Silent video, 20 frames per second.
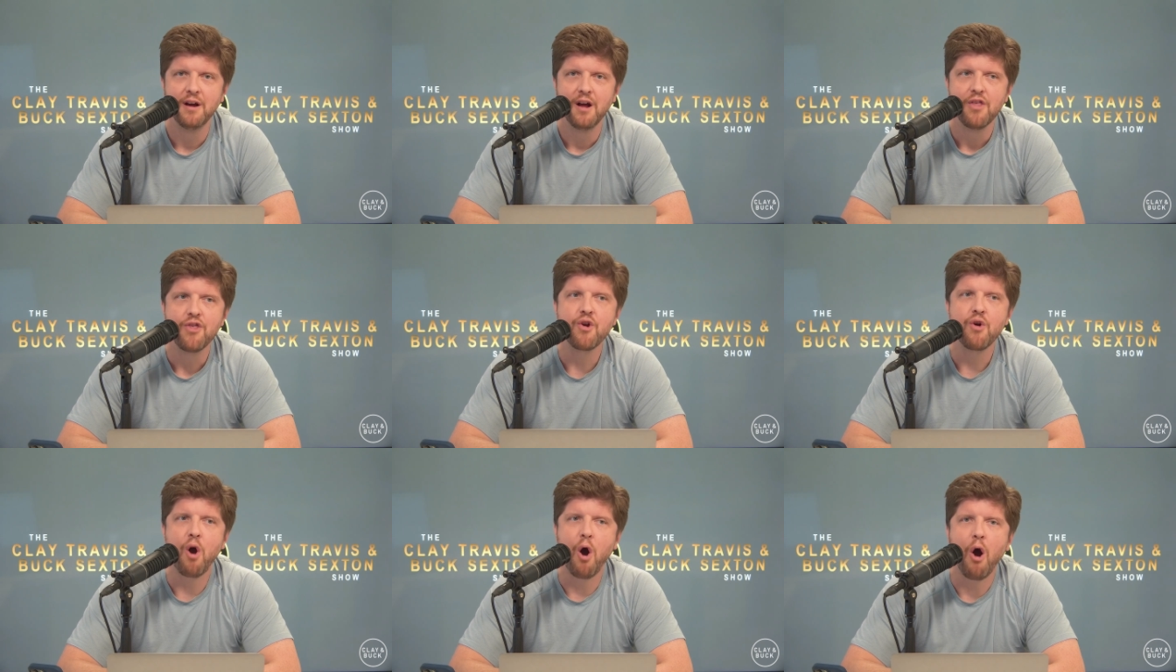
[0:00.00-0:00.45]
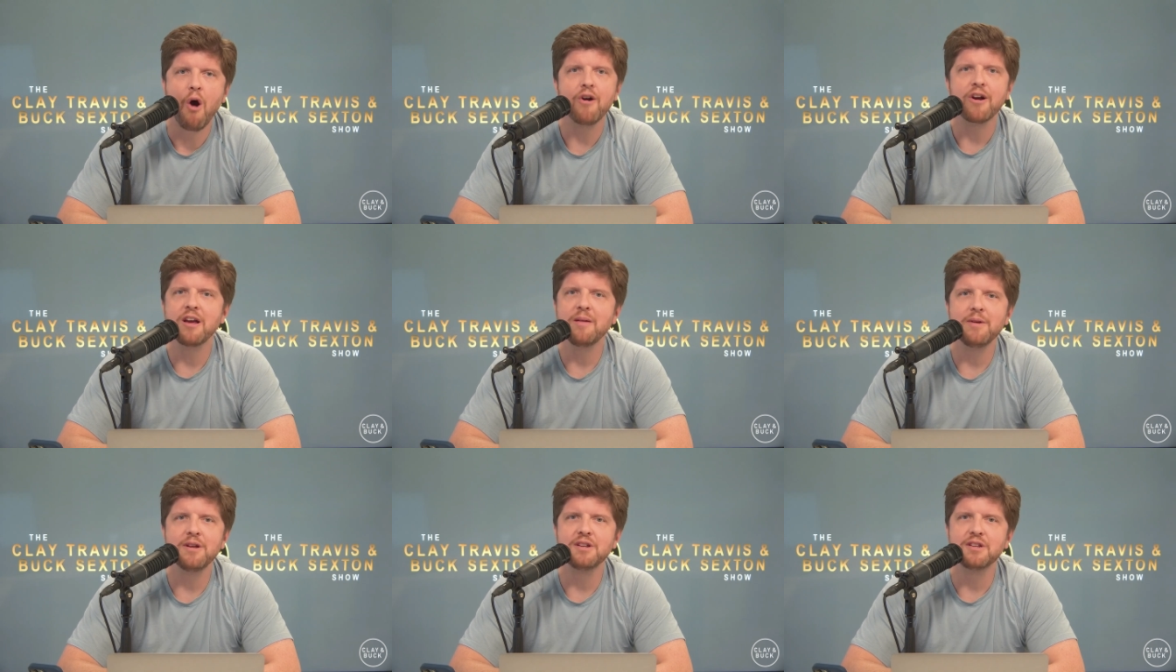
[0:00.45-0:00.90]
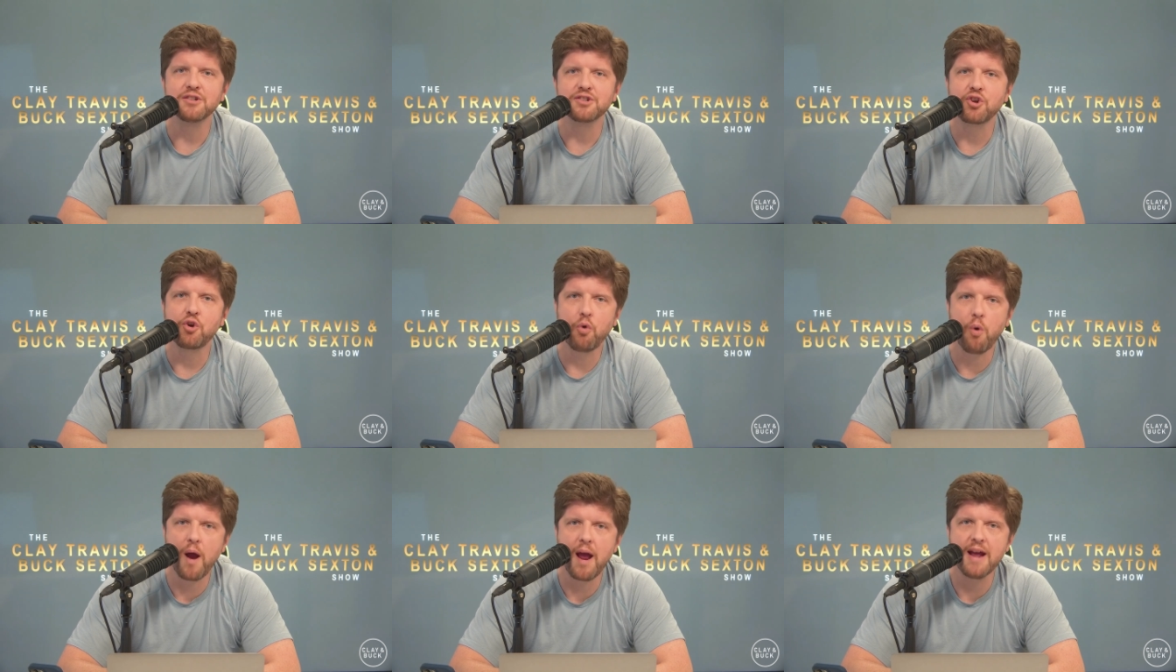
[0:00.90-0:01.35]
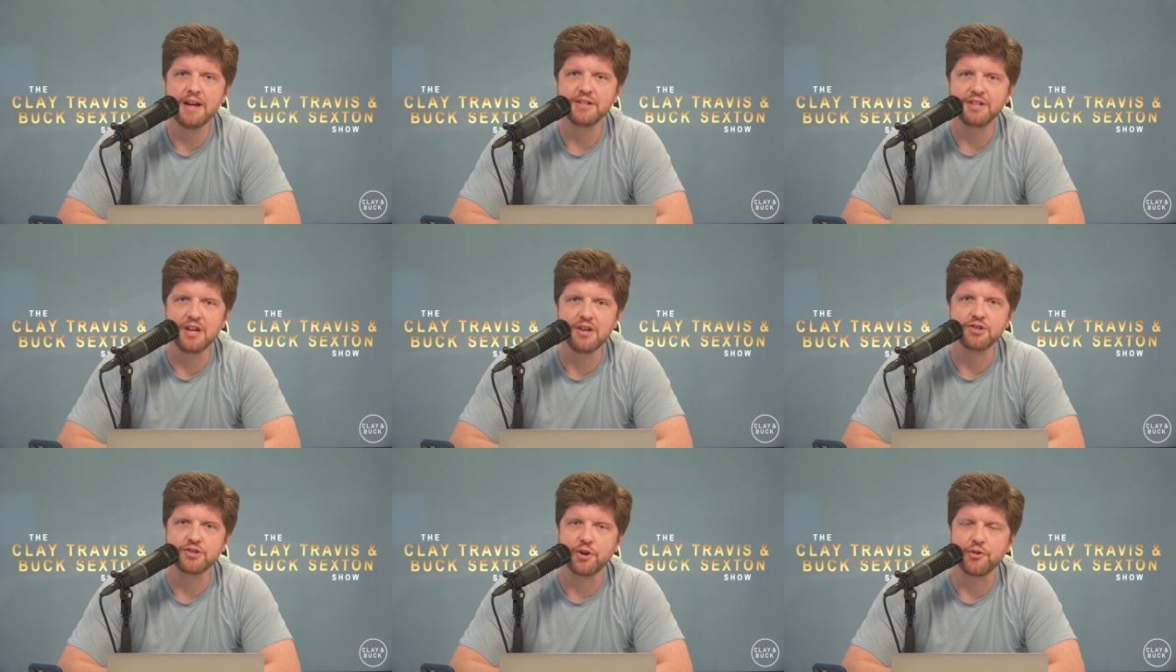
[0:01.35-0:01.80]
Their argument is
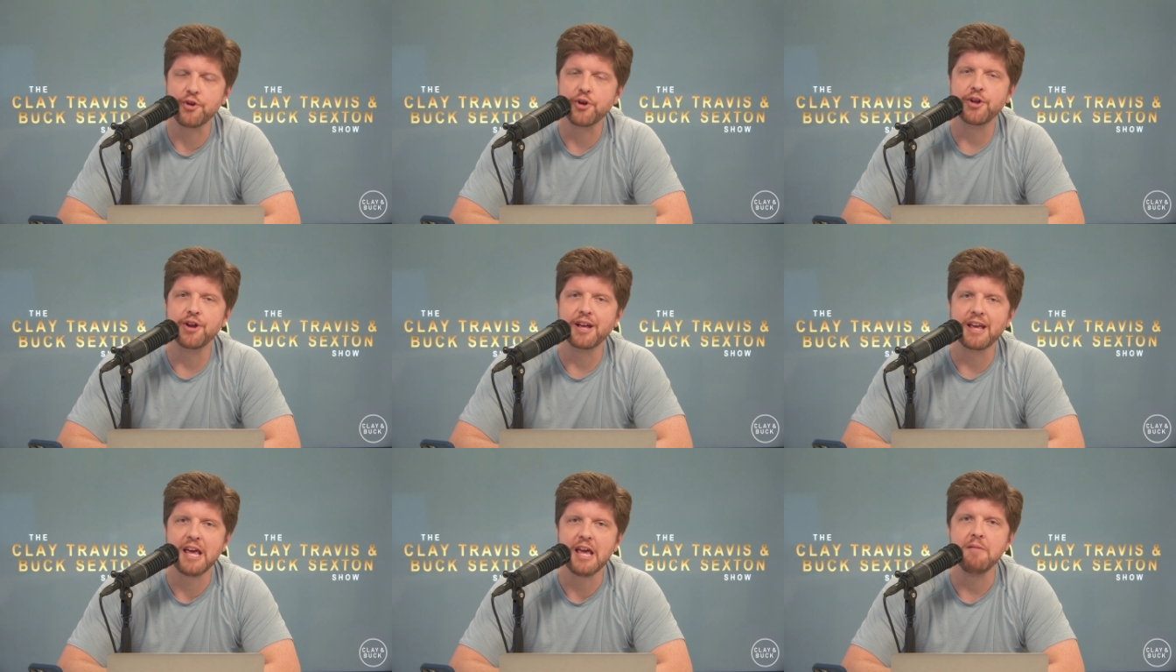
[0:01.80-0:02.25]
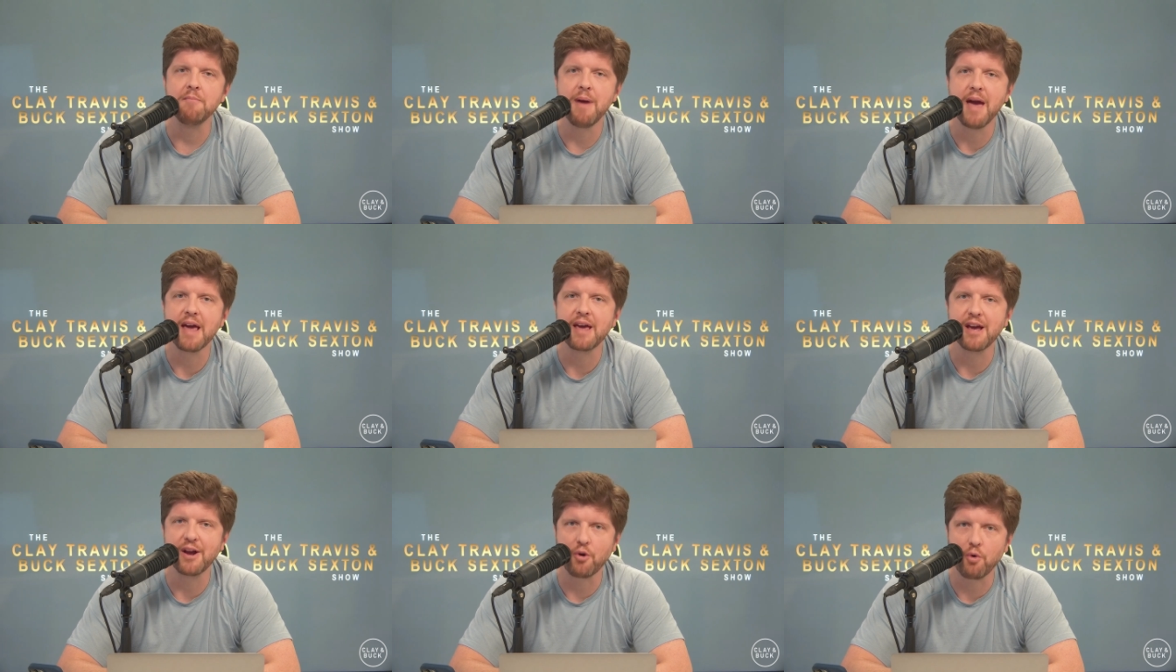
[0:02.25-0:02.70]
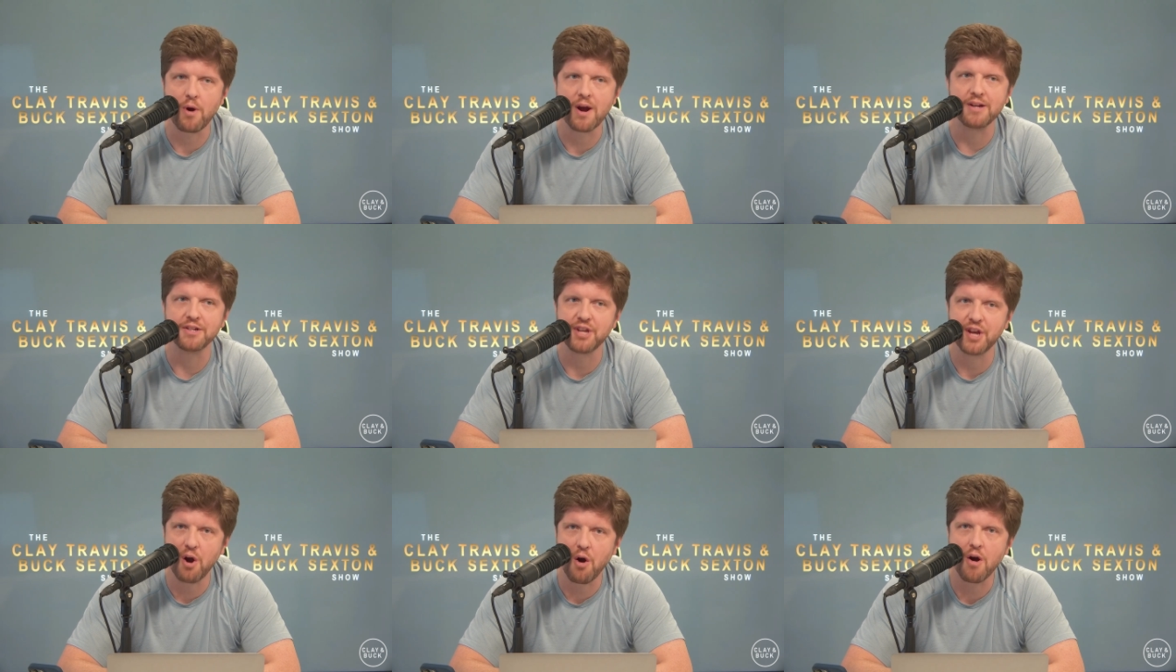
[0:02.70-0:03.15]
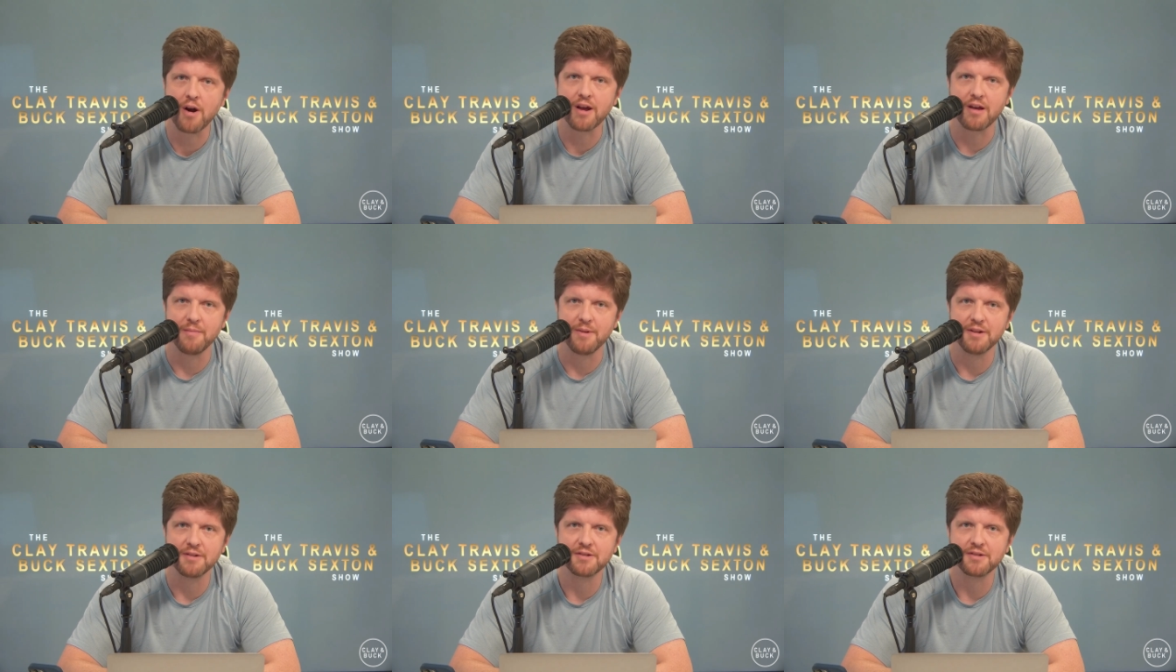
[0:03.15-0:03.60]
crazy, so they're going to keep making crazy
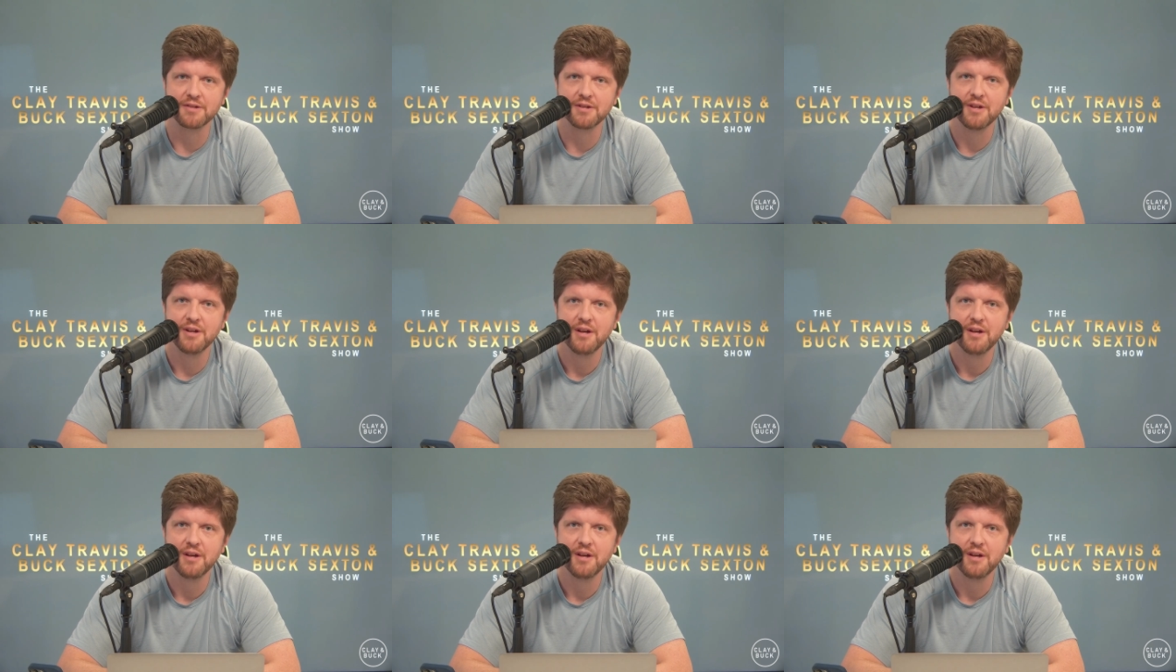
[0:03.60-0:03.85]
arguments.